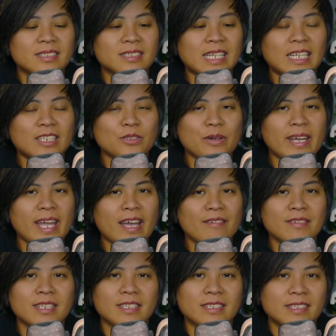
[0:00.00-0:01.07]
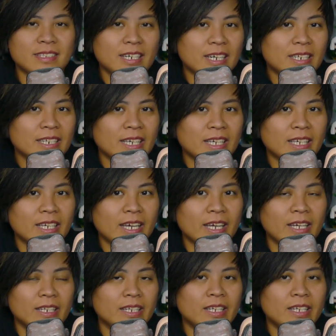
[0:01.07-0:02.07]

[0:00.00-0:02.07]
that's why I haven't done it yet.